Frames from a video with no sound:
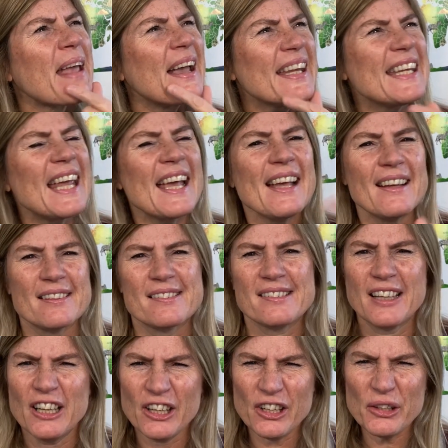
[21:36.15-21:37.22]
Yes,
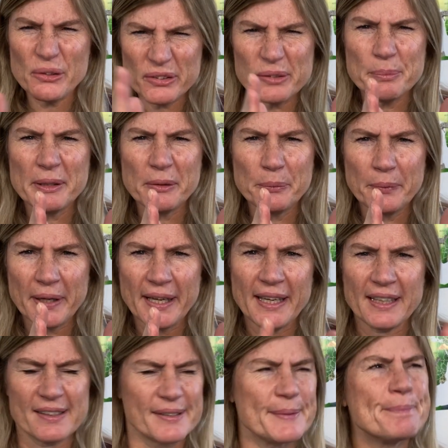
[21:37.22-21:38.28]
lose a bit of weight,
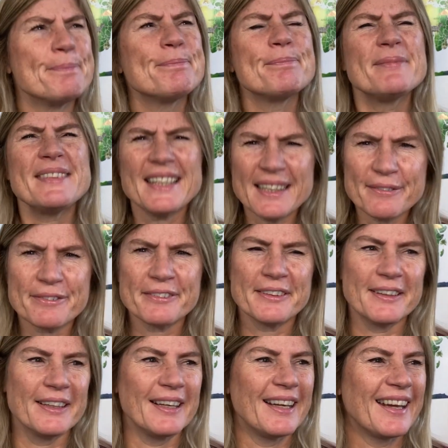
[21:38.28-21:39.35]

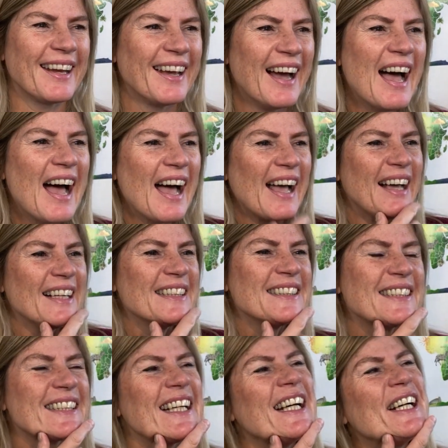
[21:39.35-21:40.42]
definitely.
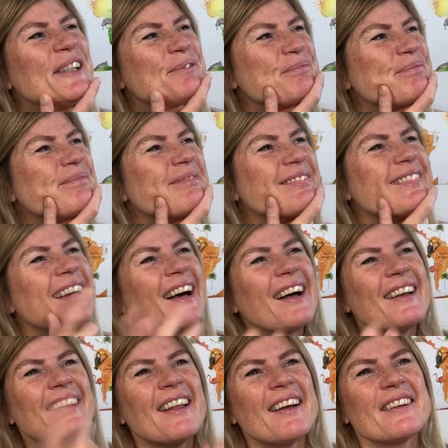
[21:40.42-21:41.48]
And
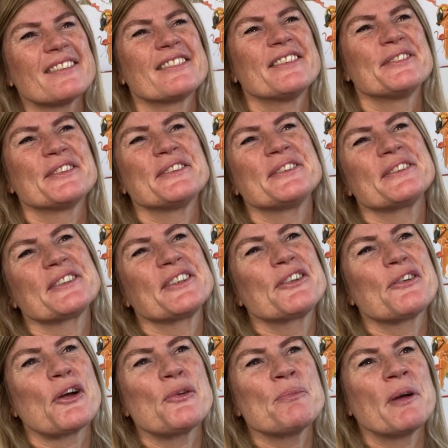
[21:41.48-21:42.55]
last of all,
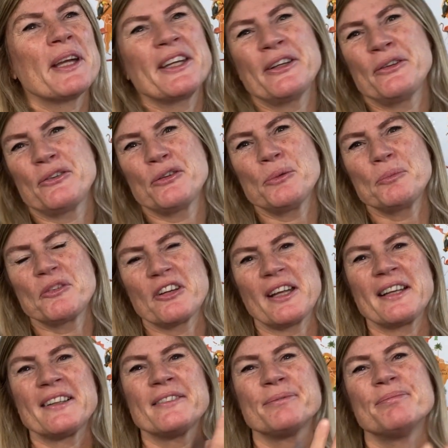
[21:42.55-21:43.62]
grow my YouTube
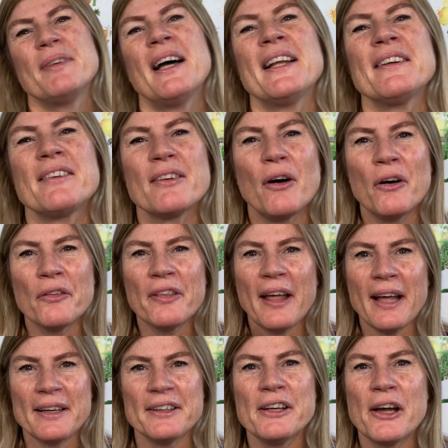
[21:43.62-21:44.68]
channel. And on
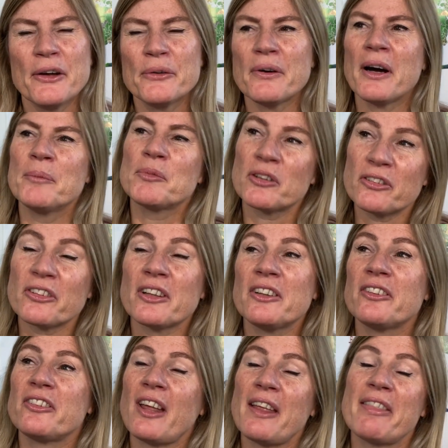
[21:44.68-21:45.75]
that note, I'm just going to
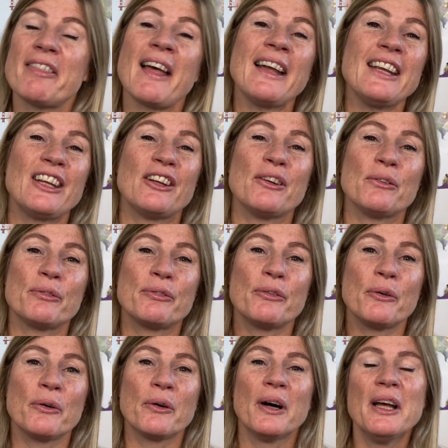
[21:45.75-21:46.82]
say thank you
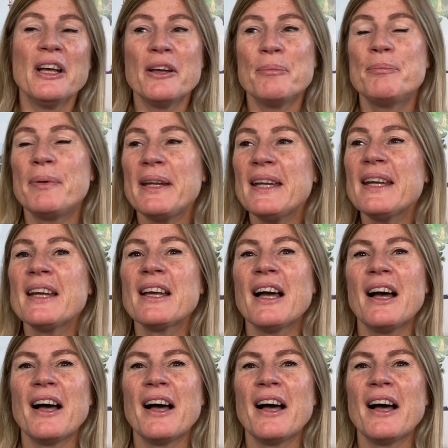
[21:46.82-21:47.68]
for being